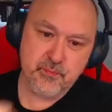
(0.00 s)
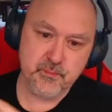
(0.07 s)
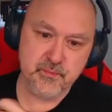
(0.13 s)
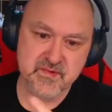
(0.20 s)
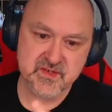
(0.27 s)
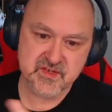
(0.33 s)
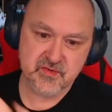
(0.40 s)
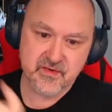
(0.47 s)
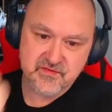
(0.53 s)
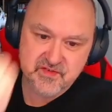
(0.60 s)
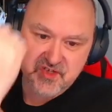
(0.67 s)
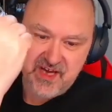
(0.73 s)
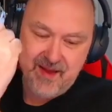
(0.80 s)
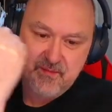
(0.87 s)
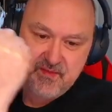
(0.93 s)
sort of
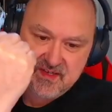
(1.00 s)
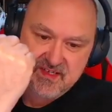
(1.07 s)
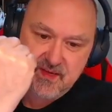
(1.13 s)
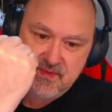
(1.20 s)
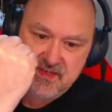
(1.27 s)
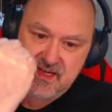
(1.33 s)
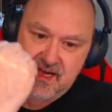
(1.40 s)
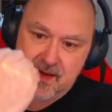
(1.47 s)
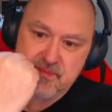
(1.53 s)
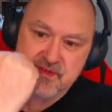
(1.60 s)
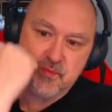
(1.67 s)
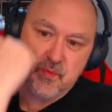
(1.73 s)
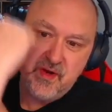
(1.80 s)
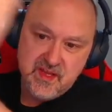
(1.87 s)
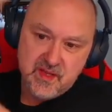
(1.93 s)
jam the scimitar
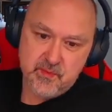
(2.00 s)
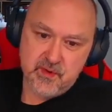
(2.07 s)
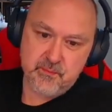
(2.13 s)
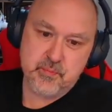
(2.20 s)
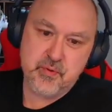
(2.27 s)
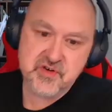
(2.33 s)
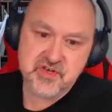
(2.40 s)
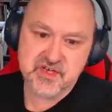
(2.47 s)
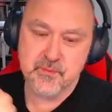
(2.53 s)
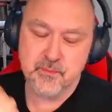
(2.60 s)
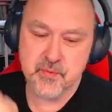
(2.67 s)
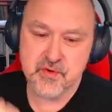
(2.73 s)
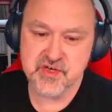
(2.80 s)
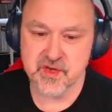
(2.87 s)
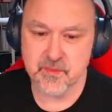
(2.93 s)
between them and push
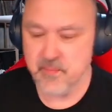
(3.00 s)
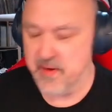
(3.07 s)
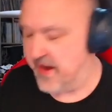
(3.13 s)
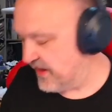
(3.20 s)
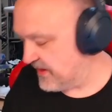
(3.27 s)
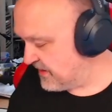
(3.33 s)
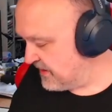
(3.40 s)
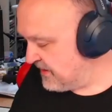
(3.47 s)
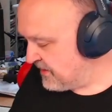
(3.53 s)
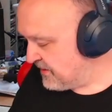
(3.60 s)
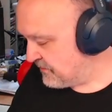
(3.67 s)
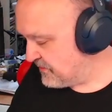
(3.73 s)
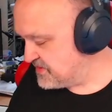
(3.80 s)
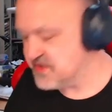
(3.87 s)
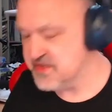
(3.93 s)
it back,
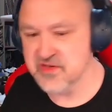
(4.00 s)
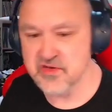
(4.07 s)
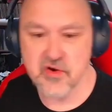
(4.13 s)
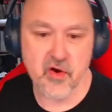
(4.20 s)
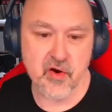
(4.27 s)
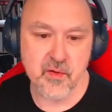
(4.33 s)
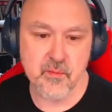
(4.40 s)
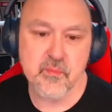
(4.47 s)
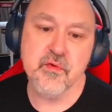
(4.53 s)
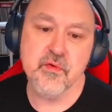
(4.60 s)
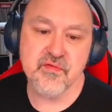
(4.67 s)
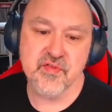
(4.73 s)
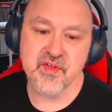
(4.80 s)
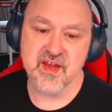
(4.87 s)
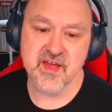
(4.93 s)
which is not a
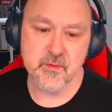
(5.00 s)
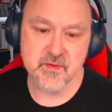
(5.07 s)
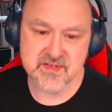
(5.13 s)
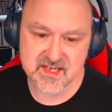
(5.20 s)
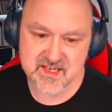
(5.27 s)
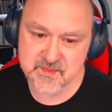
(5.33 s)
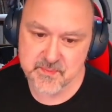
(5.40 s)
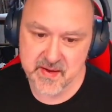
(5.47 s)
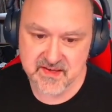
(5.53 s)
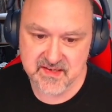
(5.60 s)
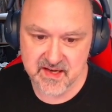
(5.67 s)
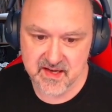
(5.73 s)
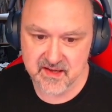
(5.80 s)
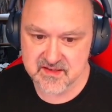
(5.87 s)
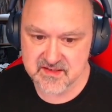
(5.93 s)
move that he was
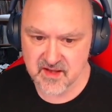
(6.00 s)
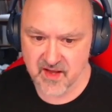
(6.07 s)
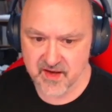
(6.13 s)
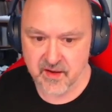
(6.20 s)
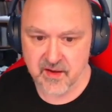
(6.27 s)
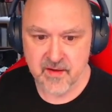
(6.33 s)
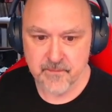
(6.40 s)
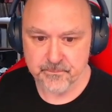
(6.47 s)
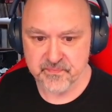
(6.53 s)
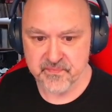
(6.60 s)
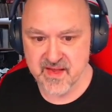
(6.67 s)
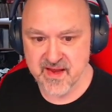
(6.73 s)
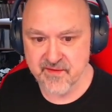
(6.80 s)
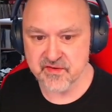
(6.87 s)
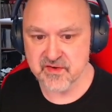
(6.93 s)
expecting. It's like
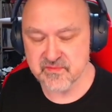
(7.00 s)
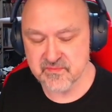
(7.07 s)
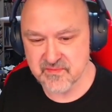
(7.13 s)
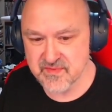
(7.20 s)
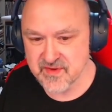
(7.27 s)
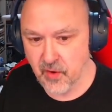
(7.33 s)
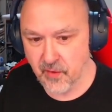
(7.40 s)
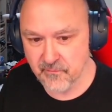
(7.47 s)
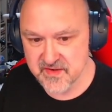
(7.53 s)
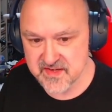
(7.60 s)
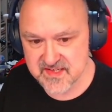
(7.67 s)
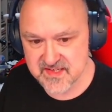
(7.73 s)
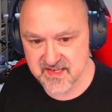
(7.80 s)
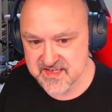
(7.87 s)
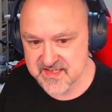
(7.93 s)
never,
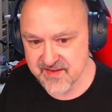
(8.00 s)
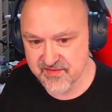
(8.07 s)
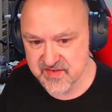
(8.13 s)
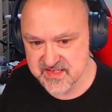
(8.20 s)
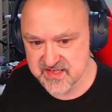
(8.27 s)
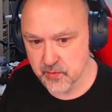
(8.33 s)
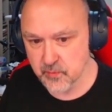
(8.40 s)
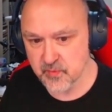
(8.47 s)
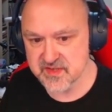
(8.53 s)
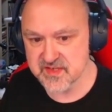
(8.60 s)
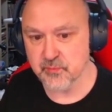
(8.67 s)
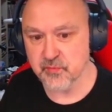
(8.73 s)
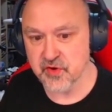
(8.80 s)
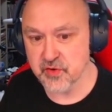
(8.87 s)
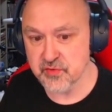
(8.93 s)
obviously he's never dealt with
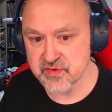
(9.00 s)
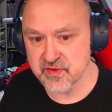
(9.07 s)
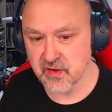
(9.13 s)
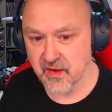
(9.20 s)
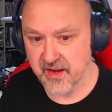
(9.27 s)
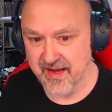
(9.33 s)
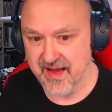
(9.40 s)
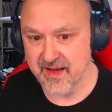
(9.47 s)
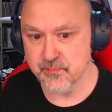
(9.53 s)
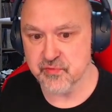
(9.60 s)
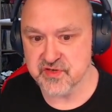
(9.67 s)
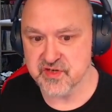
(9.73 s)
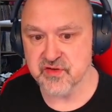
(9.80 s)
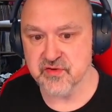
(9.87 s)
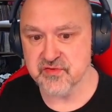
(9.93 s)
someone who's like able
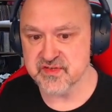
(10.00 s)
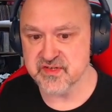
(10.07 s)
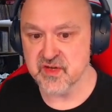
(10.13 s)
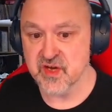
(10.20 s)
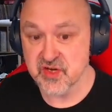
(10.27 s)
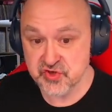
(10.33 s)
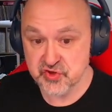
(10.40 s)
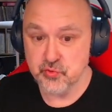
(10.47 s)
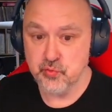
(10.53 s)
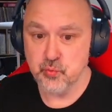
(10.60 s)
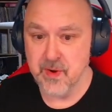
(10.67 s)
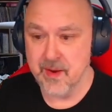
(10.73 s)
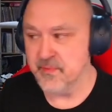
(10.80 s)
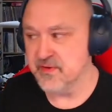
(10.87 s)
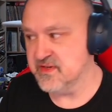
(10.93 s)
to use two
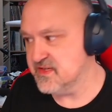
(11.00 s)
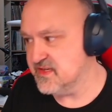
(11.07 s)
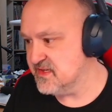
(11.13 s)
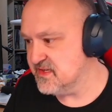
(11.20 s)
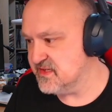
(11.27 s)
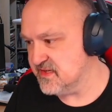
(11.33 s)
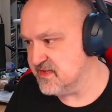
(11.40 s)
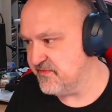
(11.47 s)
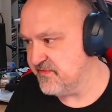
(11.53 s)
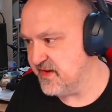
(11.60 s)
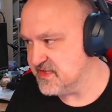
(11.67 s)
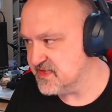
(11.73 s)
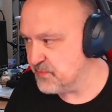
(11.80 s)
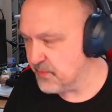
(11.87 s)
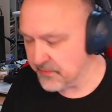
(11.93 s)
weapons as a
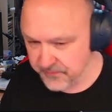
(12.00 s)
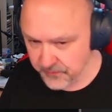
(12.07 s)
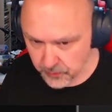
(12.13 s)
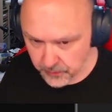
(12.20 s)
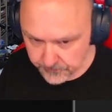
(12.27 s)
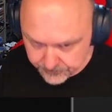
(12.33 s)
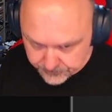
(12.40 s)
defense before.